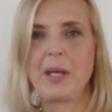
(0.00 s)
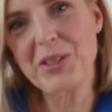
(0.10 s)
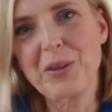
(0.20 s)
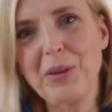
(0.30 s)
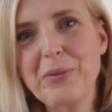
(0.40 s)

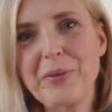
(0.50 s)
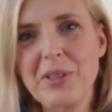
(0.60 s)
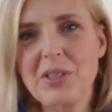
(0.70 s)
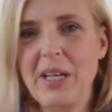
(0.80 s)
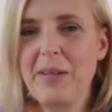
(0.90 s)
At the
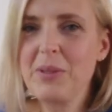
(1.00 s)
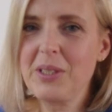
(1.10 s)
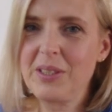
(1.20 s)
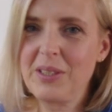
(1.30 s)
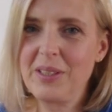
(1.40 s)
conference I
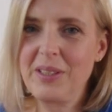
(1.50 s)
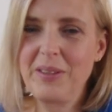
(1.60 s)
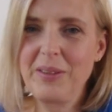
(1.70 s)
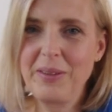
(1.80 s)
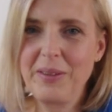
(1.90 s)
was
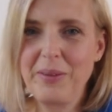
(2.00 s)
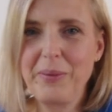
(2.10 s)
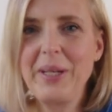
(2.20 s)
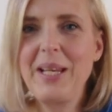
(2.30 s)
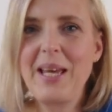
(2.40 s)

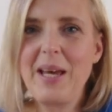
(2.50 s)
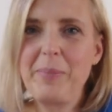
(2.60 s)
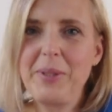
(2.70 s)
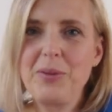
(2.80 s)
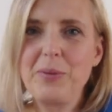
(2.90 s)
really
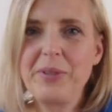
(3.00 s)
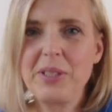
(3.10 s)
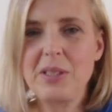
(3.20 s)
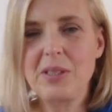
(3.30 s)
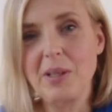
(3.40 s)
happy to
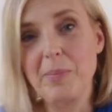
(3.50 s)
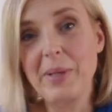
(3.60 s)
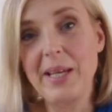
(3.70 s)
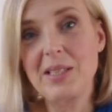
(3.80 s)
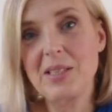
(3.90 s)
visit some
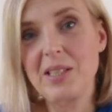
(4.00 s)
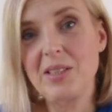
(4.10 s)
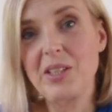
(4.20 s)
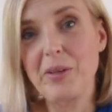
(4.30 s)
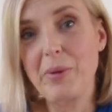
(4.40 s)
places
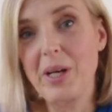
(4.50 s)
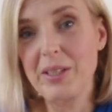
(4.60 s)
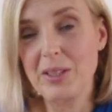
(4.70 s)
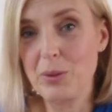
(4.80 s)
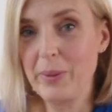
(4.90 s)
in
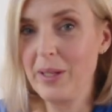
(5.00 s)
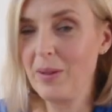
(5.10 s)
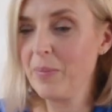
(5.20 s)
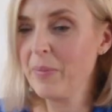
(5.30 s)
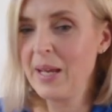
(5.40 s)
Tehran as
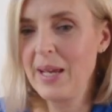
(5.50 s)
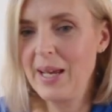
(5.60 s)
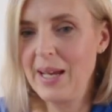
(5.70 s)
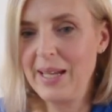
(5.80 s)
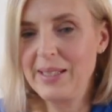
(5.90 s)
well,
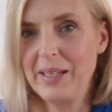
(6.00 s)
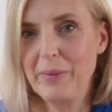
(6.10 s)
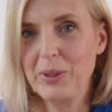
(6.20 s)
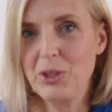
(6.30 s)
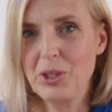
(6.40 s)
and
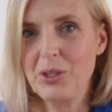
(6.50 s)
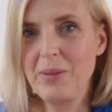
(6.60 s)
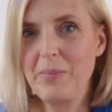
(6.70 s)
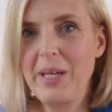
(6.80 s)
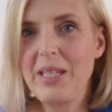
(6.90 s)
they were
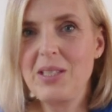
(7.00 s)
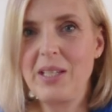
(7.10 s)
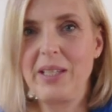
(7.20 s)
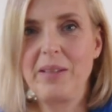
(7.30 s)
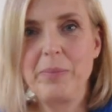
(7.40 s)
just
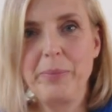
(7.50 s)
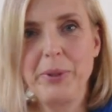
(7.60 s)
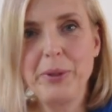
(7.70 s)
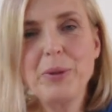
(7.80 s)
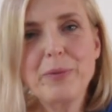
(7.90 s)
amazing.
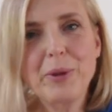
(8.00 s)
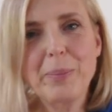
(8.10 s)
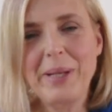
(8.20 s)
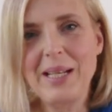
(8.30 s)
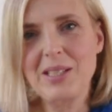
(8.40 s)

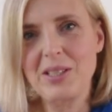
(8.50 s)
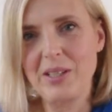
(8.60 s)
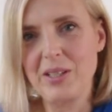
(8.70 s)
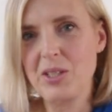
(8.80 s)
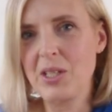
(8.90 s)
Beautiful
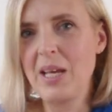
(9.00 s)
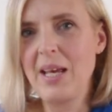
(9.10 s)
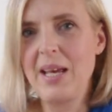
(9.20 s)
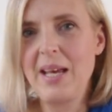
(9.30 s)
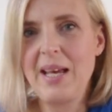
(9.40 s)
palaces,
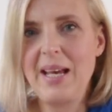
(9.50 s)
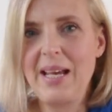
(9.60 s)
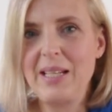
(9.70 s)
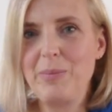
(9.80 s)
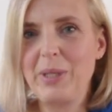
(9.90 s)

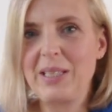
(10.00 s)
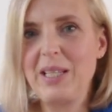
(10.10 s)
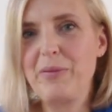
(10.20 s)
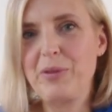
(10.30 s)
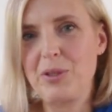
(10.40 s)
and a
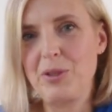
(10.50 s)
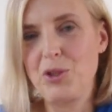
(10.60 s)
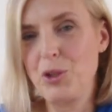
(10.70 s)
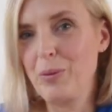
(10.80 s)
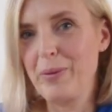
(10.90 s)

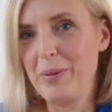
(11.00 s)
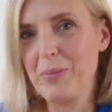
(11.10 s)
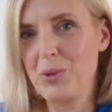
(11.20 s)
magnificent jewelry